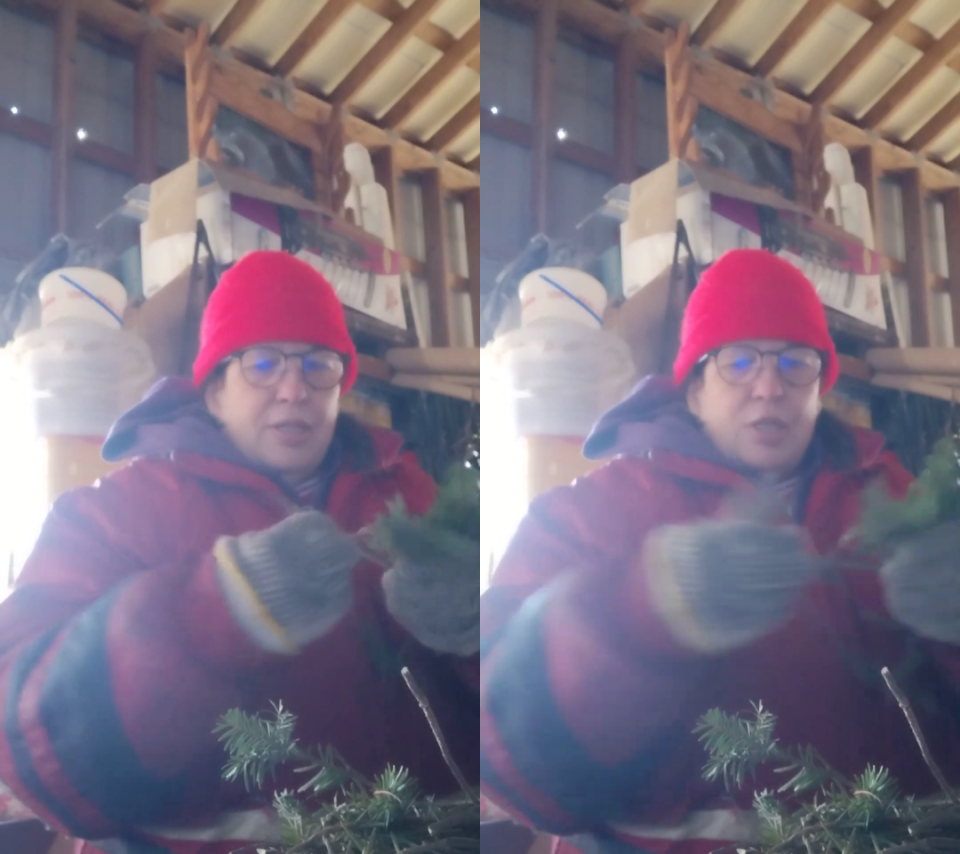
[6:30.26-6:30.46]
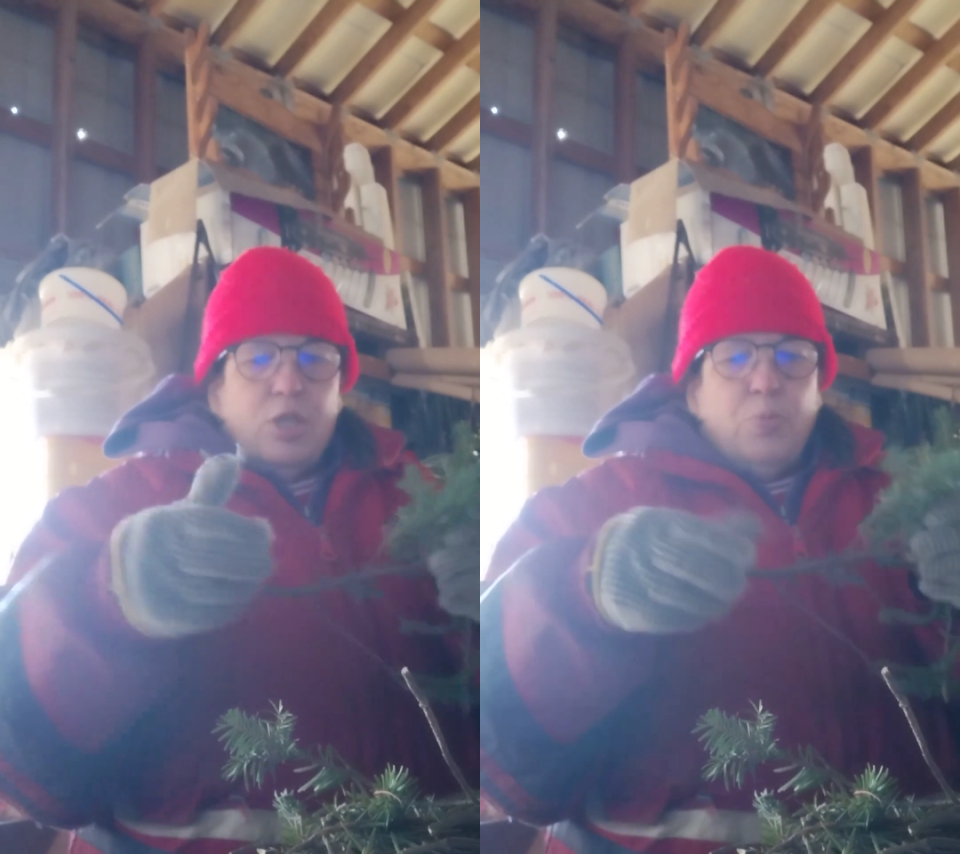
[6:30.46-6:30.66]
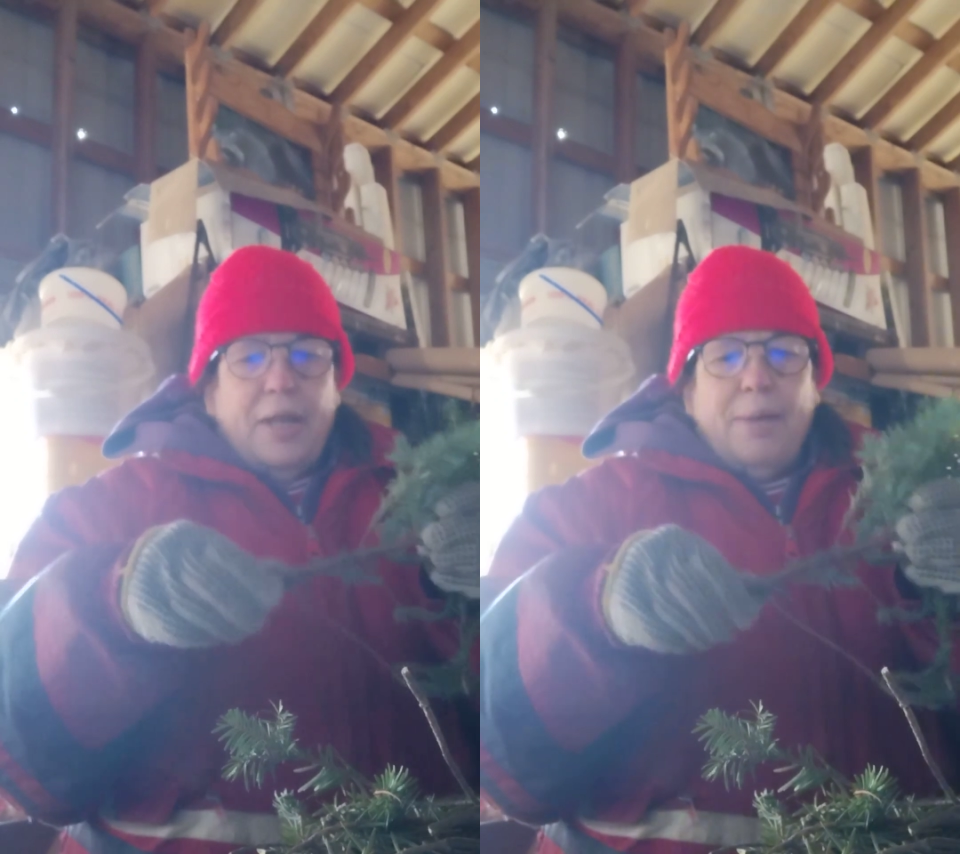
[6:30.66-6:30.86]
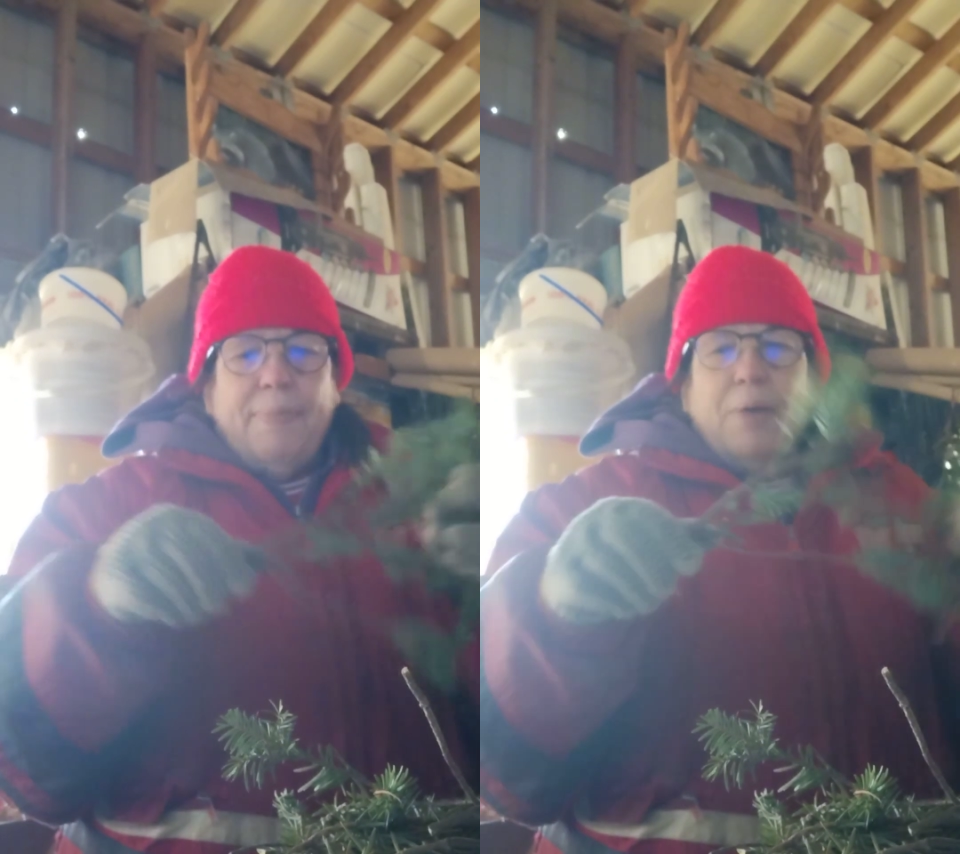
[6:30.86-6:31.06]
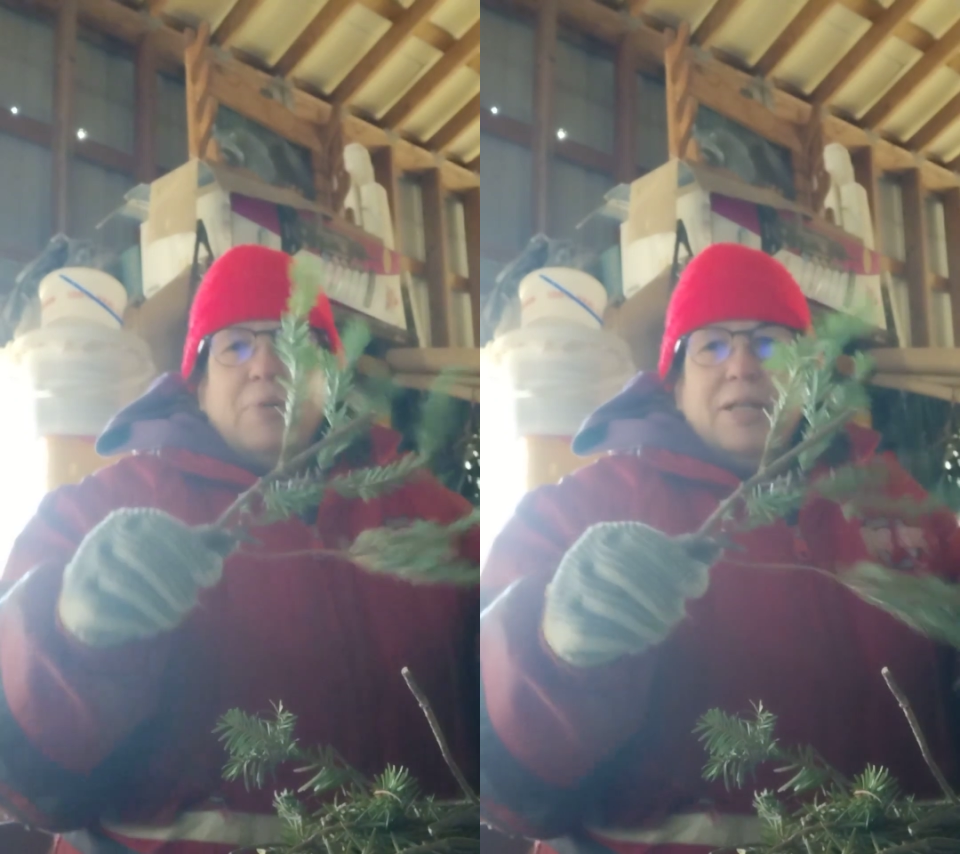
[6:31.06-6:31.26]
This is what I
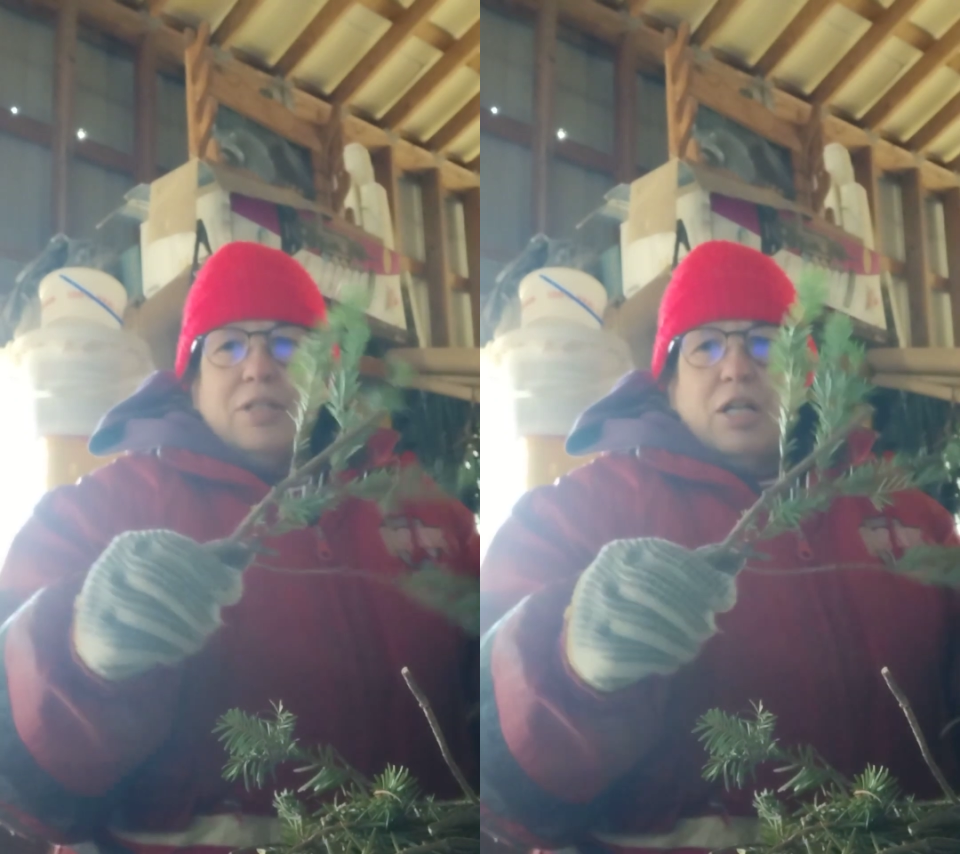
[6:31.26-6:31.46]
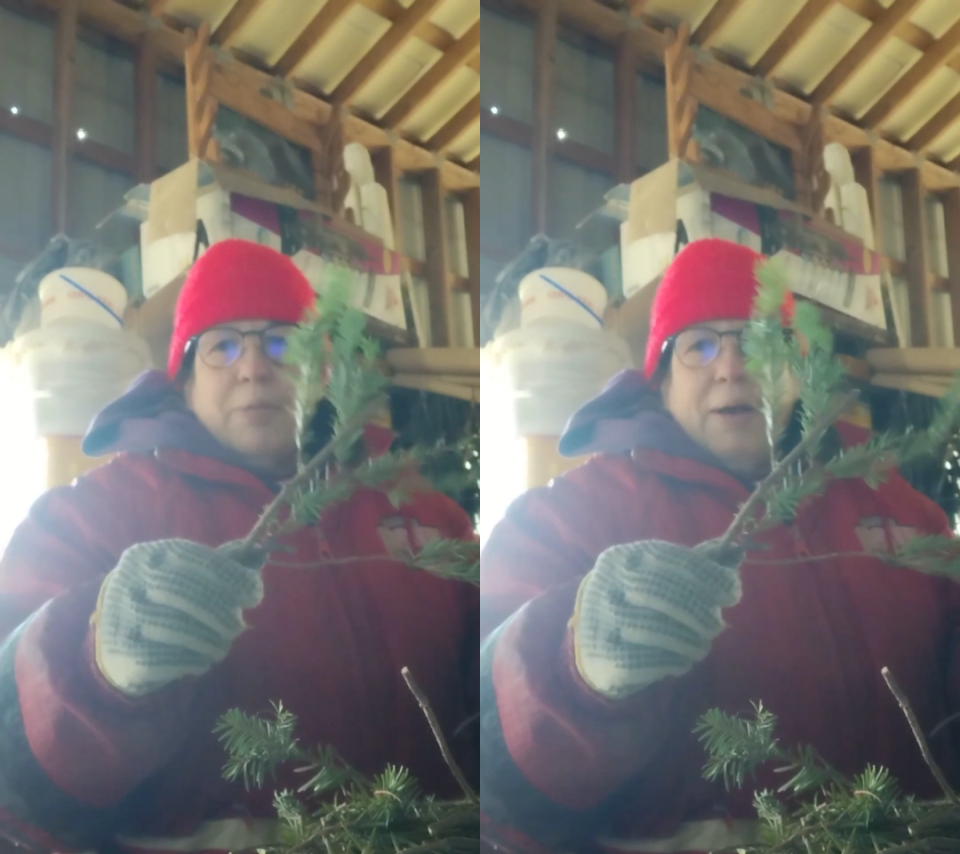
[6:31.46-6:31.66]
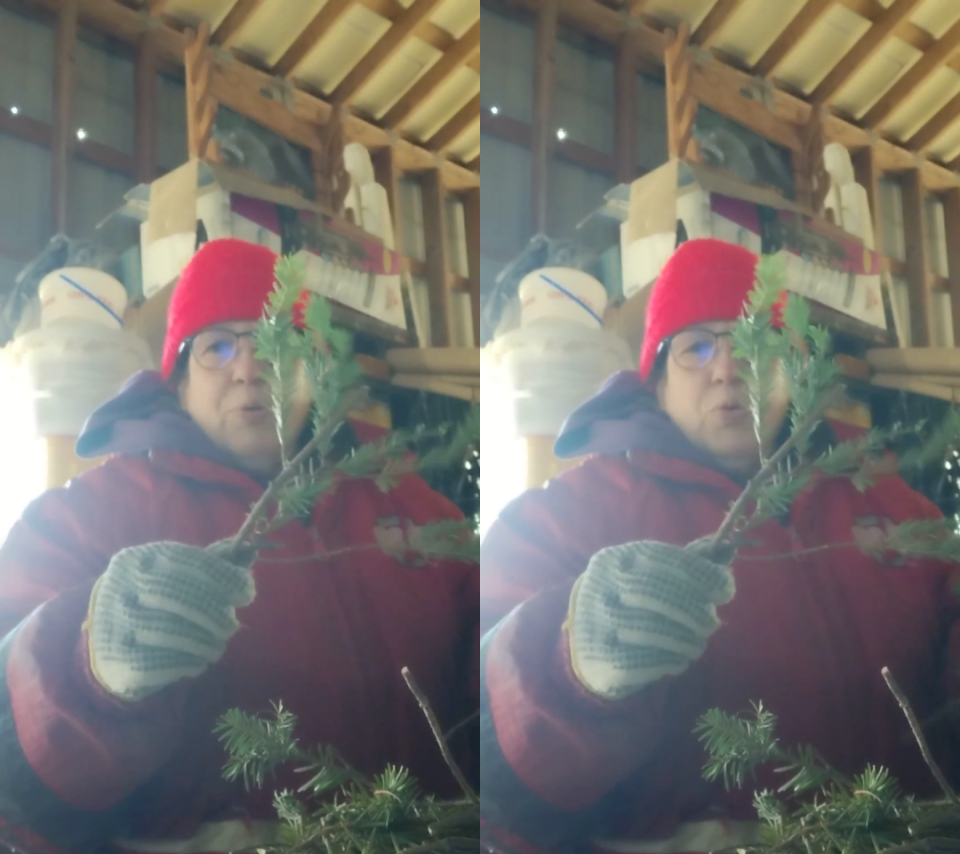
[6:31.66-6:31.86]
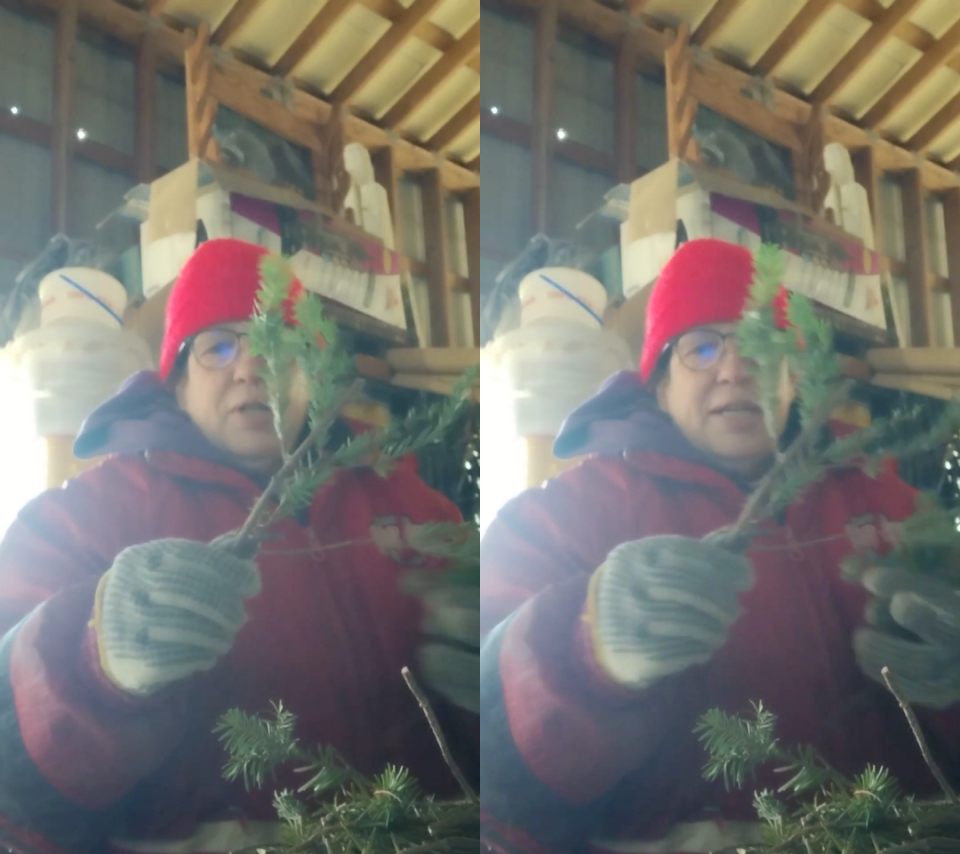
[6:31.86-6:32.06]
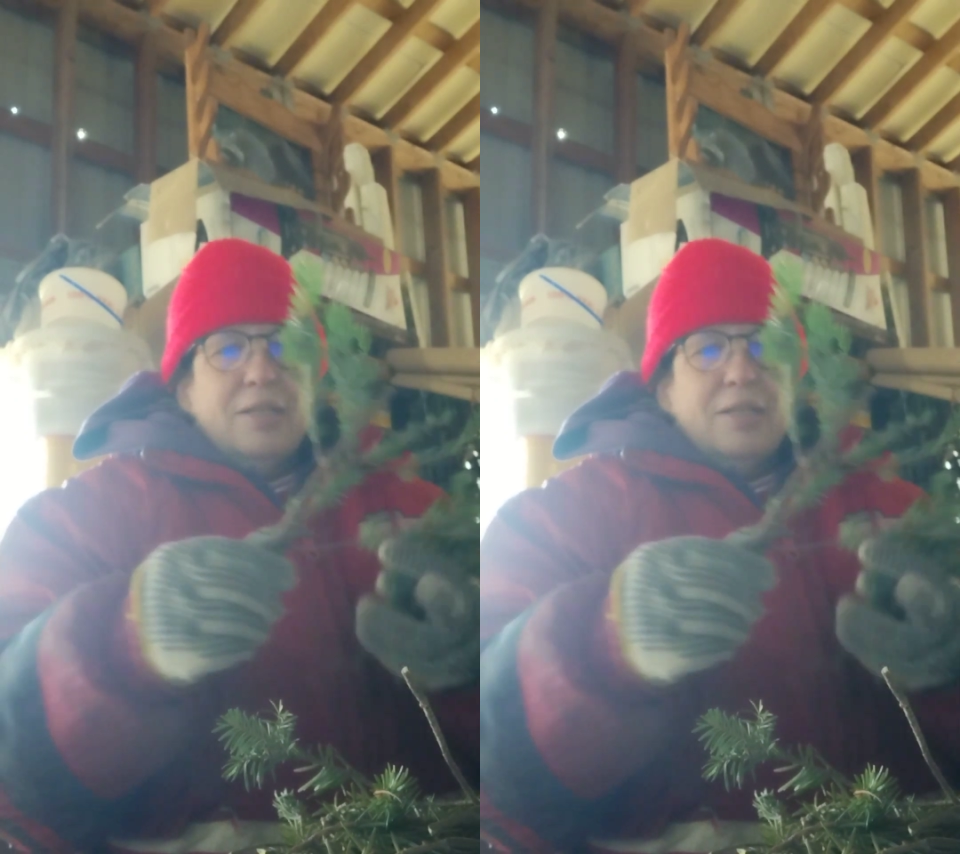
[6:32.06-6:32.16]
meant when I talked about woody.